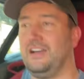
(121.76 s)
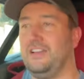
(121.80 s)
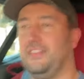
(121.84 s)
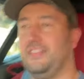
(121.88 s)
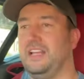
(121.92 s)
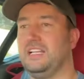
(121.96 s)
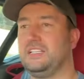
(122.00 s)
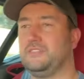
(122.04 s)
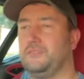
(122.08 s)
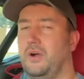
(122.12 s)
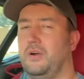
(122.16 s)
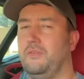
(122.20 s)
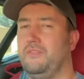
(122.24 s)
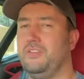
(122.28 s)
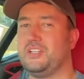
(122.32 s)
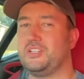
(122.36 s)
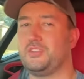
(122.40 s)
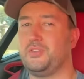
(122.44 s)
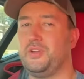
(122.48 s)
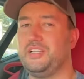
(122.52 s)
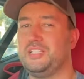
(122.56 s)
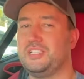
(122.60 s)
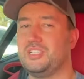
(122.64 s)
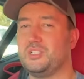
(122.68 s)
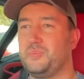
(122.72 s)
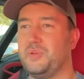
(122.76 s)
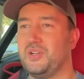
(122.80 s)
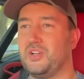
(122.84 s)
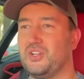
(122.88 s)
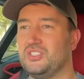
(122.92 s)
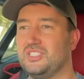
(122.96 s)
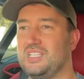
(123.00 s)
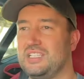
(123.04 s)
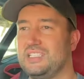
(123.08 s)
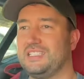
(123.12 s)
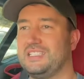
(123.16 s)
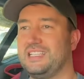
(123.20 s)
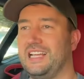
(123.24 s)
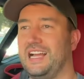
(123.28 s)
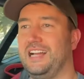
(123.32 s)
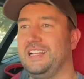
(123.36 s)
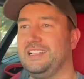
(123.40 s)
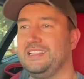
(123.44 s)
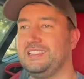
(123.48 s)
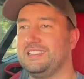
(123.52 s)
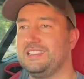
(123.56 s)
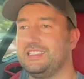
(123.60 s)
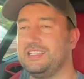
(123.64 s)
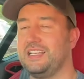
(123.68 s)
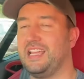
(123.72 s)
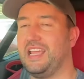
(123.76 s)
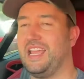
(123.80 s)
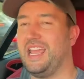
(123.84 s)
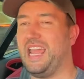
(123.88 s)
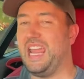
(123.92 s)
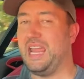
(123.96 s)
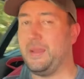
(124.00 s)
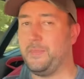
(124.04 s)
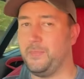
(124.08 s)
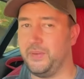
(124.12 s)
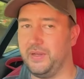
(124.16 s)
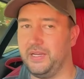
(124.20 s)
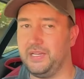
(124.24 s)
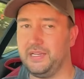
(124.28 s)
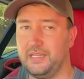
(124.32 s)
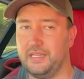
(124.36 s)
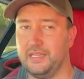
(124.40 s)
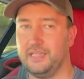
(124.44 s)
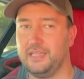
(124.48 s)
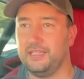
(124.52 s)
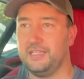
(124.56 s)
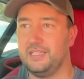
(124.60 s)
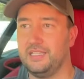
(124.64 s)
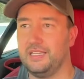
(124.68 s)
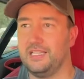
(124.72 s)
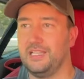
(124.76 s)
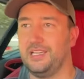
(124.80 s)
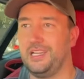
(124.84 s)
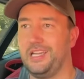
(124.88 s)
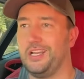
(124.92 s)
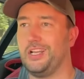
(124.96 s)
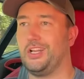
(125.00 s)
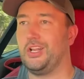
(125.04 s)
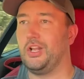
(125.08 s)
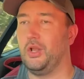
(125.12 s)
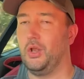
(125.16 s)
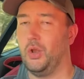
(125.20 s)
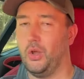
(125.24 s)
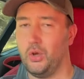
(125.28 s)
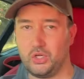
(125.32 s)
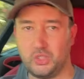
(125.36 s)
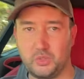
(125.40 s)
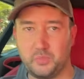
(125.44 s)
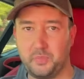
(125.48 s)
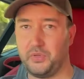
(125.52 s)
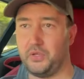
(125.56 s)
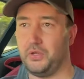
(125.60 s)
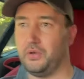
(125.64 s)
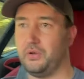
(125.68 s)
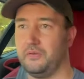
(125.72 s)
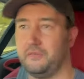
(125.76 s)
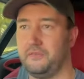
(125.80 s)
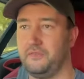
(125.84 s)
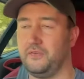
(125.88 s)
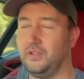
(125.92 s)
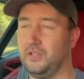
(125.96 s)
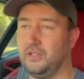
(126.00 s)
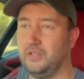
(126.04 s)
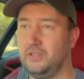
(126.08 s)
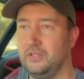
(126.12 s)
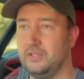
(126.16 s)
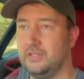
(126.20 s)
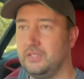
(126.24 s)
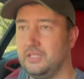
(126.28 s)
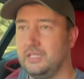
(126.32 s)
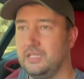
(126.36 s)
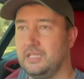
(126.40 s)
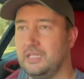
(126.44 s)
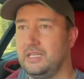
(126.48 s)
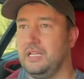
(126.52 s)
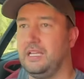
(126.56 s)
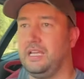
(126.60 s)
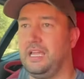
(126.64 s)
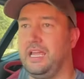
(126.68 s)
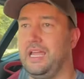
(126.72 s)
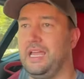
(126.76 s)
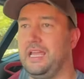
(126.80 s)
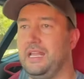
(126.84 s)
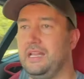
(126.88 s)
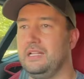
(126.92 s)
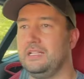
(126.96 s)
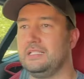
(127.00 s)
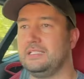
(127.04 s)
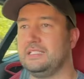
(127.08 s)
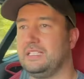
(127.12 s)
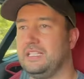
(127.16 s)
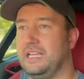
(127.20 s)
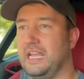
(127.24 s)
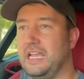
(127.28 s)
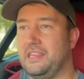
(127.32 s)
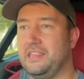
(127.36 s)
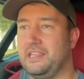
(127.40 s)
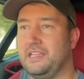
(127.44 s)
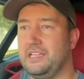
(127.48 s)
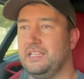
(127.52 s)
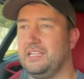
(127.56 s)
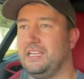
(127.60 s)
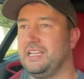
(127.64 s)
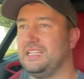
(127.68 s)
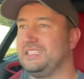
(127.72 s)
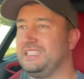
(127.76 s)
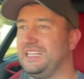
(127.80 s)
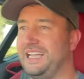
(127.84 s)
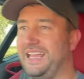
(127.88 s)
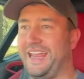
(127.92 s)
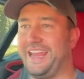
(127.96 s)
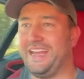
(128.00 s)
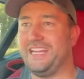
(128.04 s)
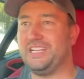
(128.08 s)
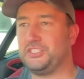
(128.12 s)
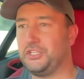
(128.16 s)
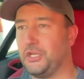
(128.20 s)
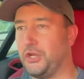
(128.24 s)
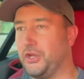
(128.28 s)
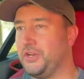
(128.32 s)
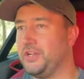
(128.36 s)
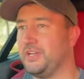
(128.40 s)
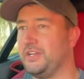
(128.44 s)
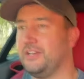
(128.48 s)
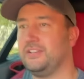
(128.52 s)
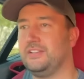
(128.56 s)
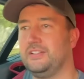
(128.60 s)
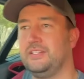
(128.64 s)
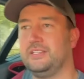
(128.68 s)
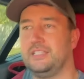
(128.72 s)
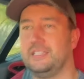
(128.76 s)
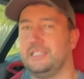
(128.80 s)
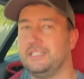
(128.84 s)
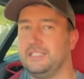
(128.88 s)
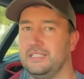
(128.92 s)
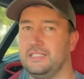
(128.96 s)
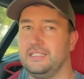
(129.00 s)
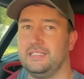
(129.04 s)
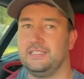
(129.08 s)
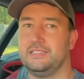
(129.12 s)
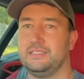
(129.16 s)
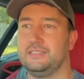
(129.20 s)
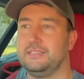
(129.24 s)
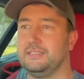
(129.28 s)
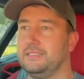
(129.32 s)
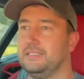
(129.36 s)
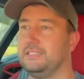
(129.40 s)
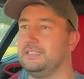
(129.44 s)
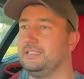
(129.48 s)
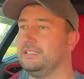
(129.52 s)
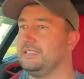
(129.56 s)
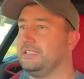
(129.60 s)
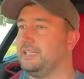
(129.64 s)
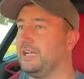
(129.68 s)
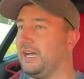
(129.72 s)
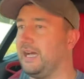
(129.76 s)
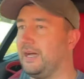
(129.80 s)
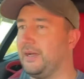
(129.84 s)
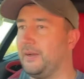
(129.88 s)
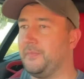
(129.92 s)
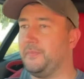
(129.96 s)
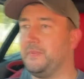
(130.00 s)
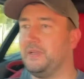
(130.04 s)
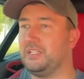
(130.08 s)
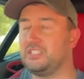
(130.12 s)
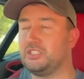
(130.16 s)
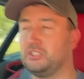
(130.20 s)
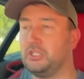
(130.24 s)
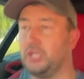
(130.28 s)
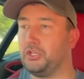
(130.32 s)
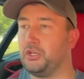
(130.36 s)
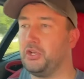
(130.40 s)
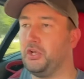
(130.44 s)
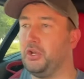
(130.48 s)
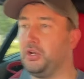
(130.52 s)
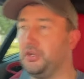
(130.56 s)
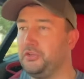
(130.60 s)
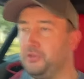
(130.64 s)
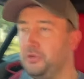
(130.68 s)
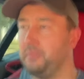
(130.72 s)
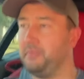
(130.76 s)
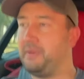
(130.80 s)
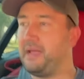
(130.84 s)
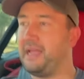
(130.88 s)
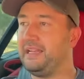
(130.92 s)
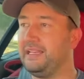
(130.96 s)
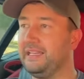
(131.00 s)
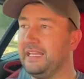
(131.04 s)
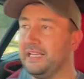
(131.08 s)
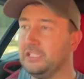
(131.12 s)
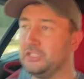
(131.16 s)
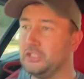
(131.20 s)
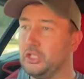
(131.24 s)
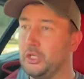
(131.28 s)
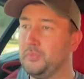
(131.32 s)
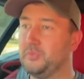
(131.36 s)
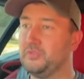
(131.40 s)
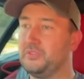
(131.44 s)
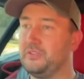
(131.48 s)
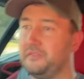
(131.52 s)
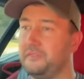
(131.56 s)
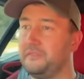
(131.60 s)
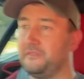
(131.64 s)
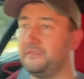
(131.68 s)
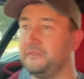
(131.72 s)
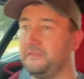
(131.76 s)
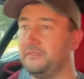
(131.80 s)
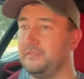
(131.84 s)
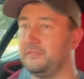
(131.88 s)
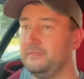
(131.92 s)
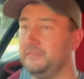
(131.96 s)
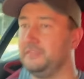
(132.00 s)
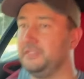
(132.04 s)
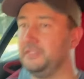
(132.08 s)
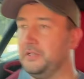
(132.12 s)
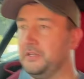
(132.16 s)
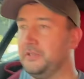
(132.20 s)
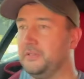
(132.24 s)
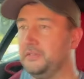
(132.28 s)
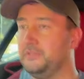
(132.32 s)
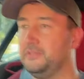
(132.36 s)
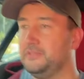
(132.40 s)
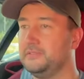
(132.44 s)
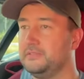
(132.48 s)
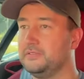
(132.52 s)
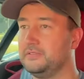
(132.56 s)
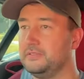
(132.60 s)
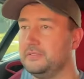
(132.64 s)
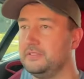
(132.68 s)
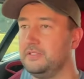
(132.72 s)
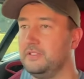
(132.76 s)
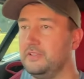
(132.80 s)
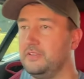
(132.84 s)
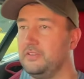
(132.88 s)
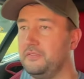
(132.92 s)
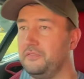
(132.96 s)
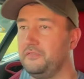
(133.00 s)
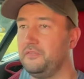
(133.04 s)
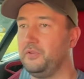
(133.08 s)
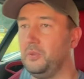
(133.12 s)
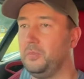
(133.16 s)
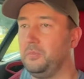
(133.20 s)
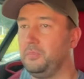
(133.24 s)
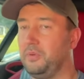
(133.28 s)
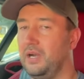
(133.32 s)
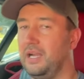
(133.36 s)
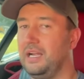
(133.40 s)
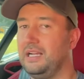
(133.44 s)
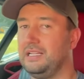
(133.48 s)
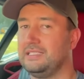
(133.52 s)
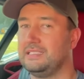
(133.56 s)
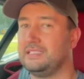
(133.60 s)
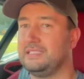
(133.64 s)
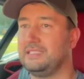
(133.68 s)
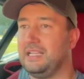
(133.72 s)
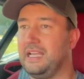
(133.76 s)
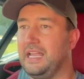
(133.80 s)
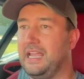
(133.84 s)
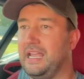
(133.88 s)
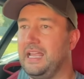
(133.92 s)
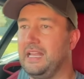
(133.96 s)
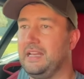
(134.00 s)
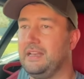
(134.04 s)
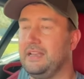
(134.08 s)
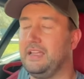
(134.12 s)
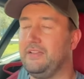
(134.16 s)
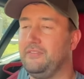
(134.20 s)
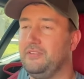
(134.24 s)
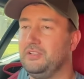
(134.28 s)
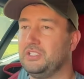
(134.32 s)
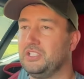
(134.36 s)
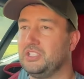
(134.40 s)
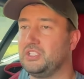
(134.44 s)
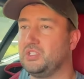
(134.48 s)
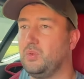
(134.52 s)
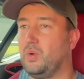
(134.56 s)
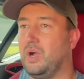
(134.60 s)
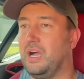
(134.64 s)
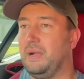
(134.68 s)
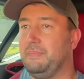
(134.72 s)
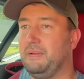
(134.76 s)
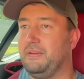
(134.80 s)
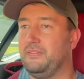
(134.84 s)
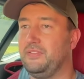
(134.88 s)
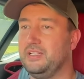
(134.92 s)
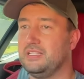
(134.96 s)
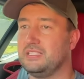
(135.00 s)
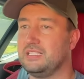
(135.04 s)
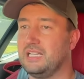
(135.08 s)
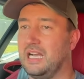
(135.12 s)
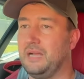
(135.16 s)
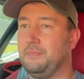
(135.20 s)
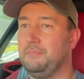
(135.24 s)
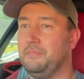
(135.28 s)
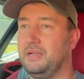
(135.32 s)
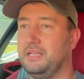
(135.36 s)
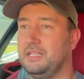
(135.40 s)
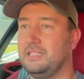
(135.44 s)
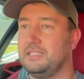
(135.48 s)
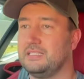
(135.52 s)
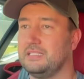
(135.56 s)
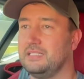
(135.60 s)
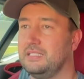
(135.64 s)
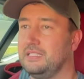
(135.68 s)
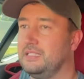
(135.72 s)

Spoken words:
that's for obvious reasons, because it sounds epic, it looks beautiful, and together it's a head turner. It's not good on your bank in terms of, you know, the fuel price and having to swipe every time, but